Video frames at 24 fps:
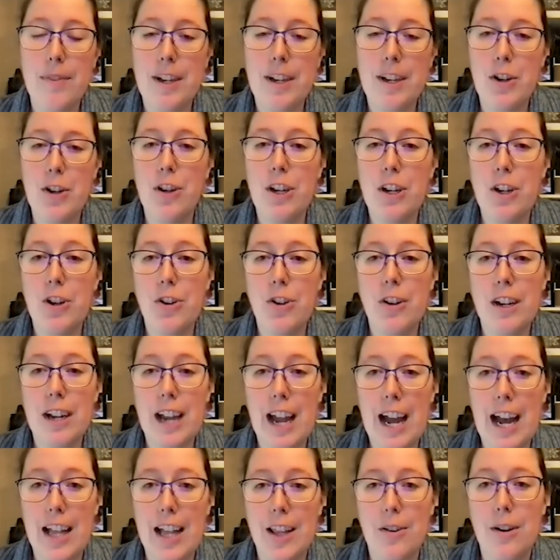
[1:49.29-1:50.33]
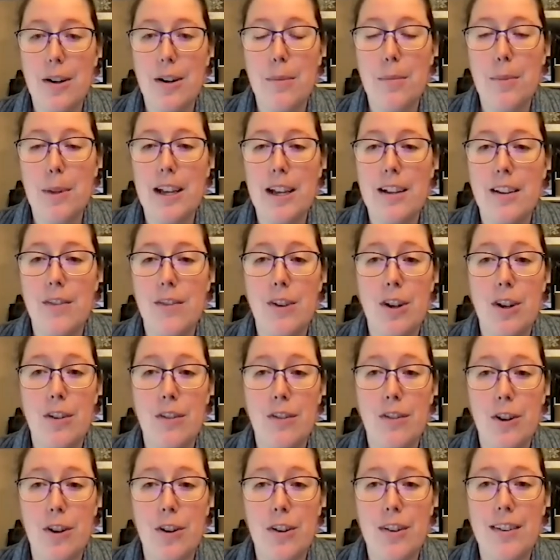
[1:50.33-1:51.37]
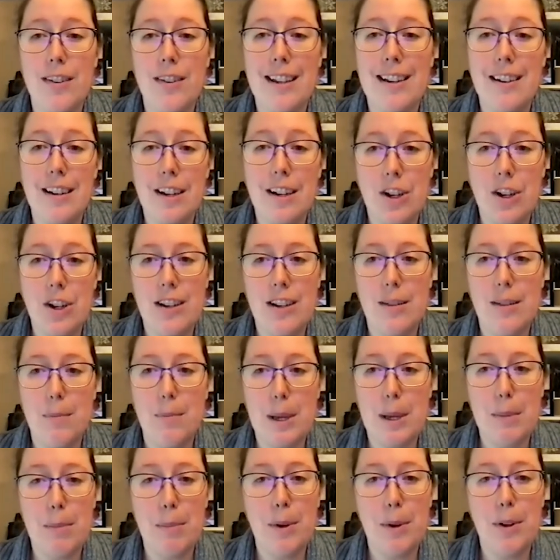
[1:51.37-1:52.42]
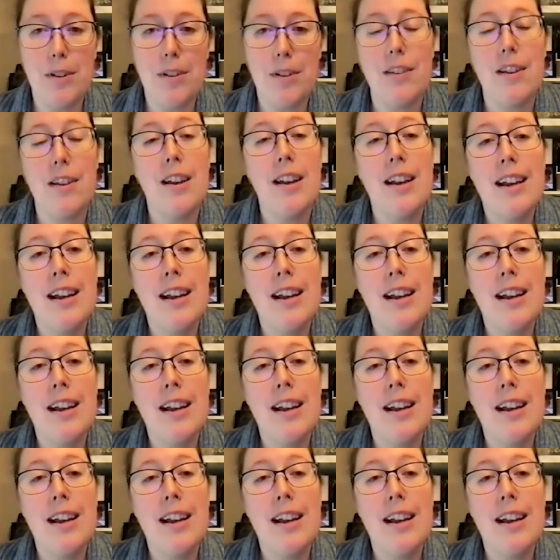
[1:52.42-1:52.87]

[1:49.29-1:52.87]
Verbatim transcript: a traditional gathering place for diverse Indigenous peoples,